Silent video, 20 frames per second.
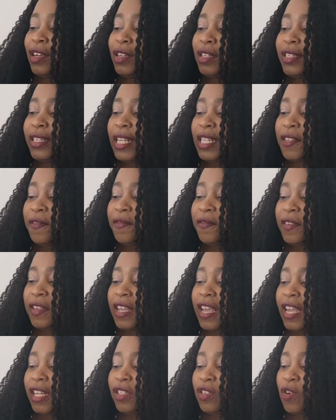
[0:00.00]

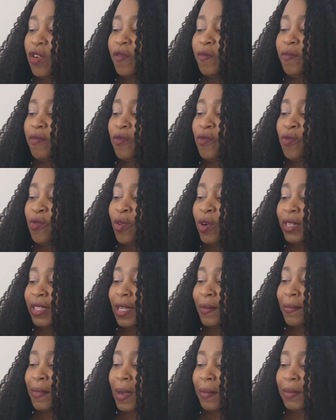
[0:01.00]
certificate of
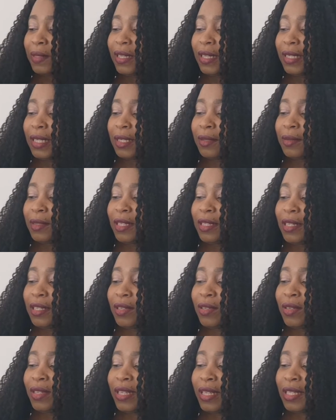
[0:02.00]
water baptism. This is
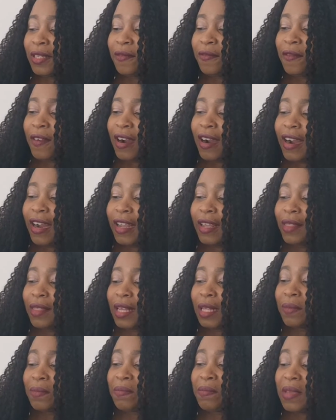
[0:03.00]
to certify
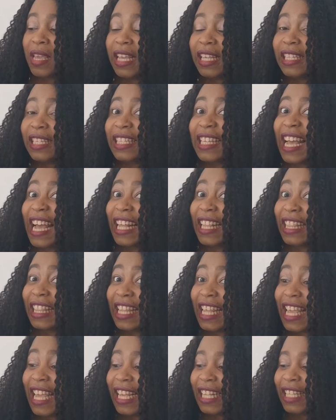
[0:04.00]
that Miss
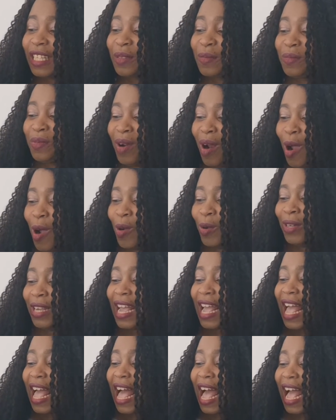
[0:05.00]
Anita Brown
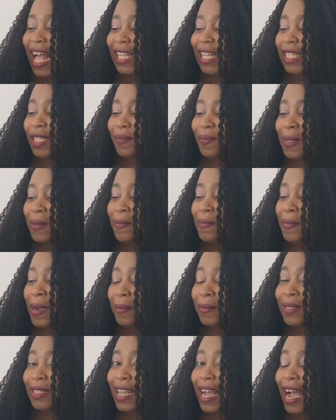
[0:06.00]
has been
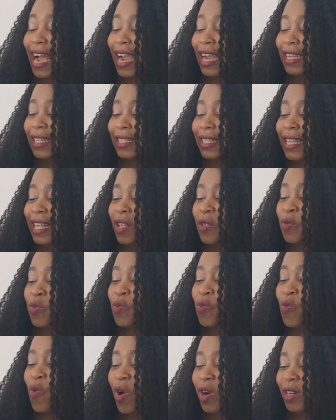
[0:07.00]
baptized
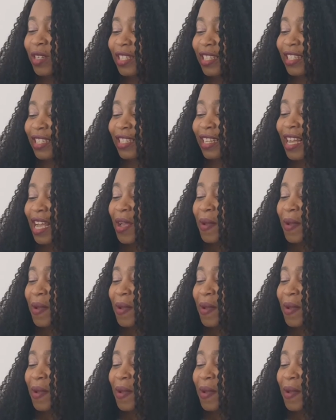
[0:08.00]
in water